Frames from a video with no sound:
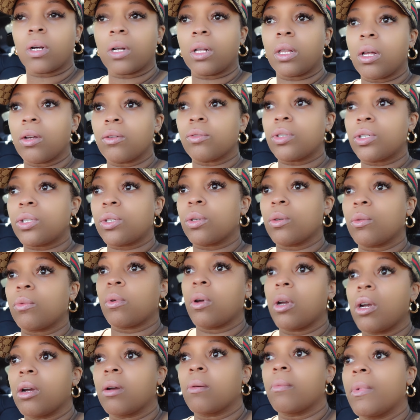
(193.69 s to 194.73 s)
close to
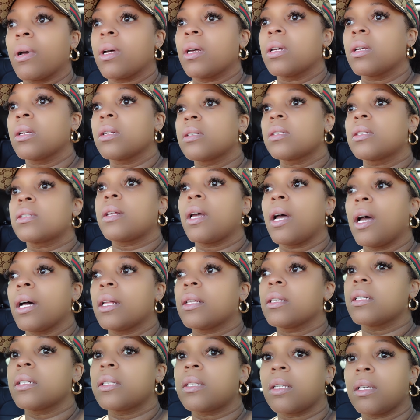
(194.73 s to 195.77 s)
where my
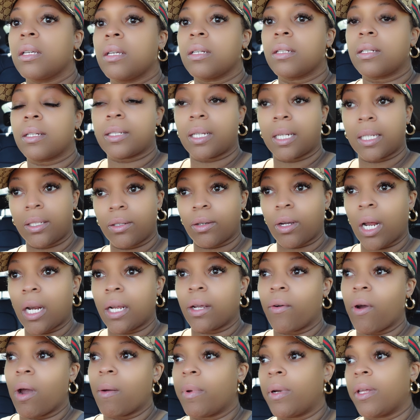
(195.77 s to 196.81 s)
stylist is because I still got to
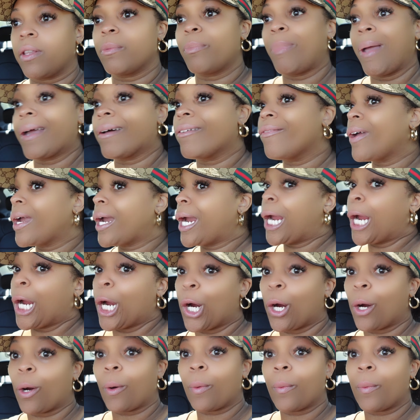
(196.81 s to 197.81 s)
grab another pack of hair.